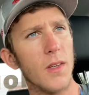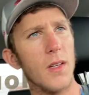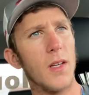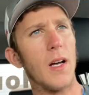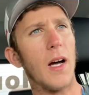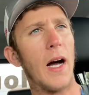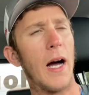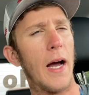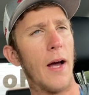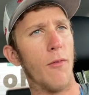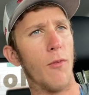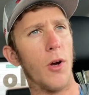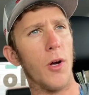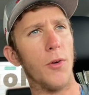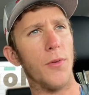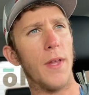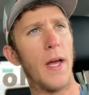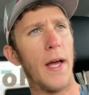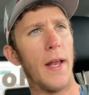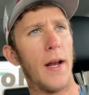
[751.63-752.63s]
I had
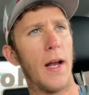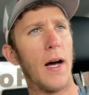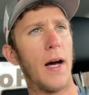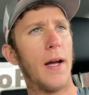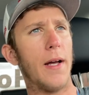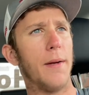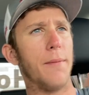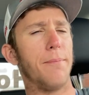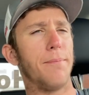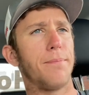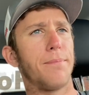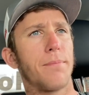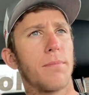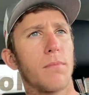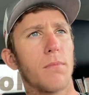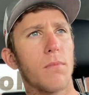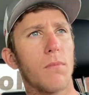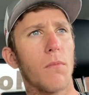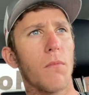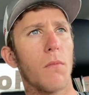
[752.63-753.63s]
rode that night,
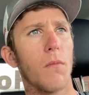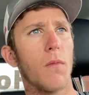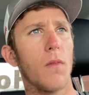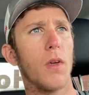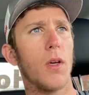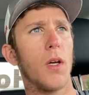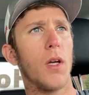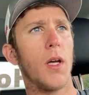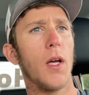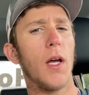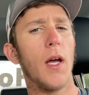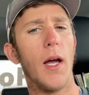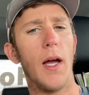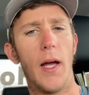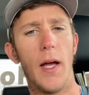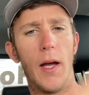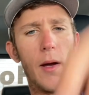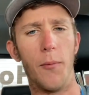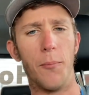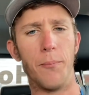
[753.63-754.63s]

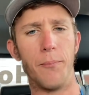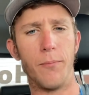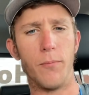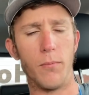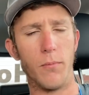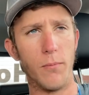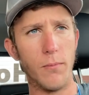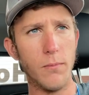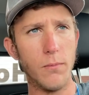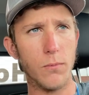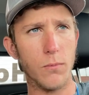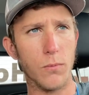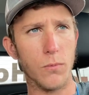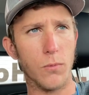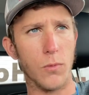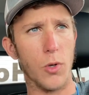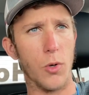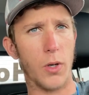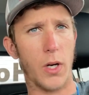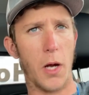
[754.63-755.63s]
and
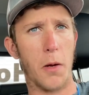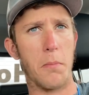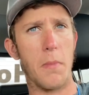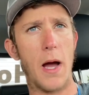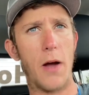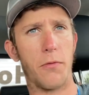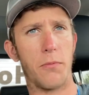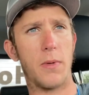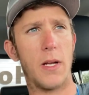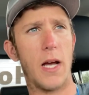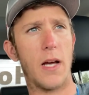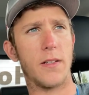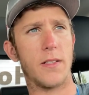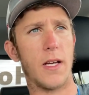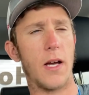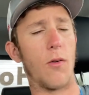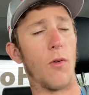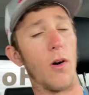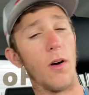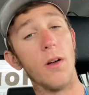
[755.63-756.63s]
we were coming back from
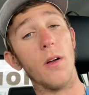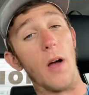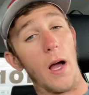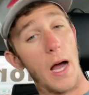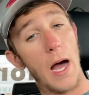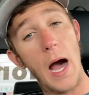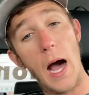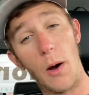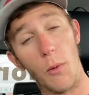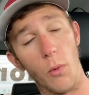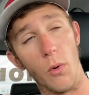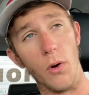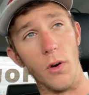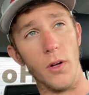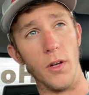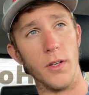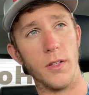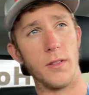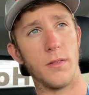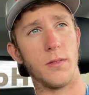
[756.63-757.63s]
downtown. Well, I
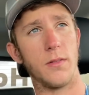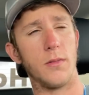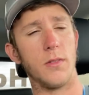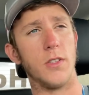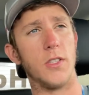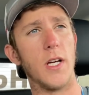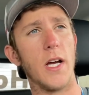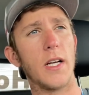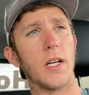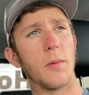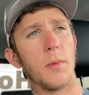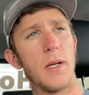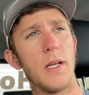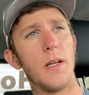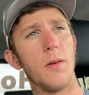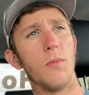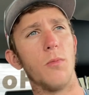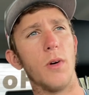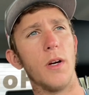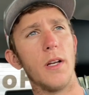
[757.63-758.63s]
was. Jacob, he
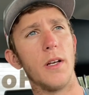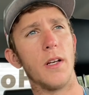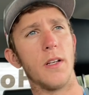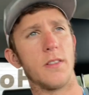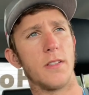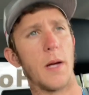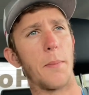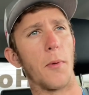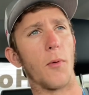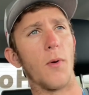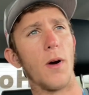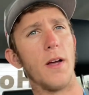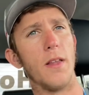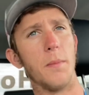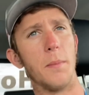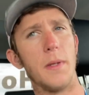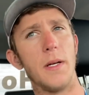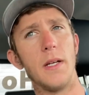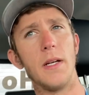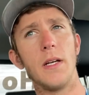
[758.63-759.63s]
went a separate way to
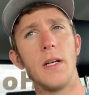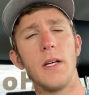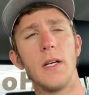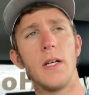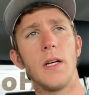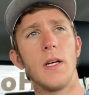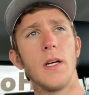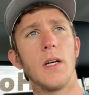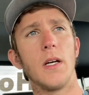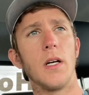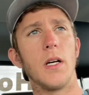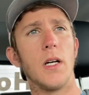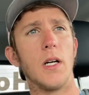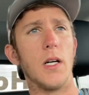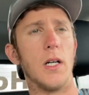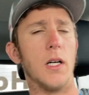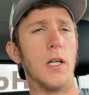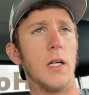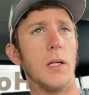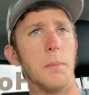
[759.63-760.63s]
me,
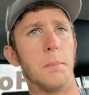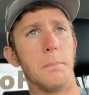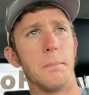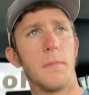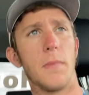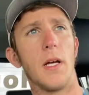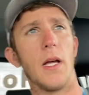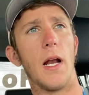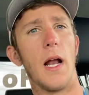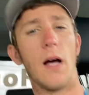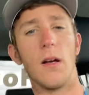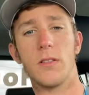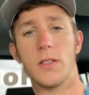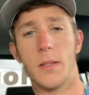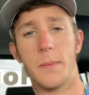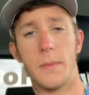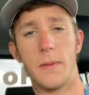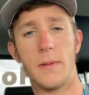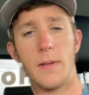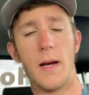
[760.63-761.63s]
and I was coming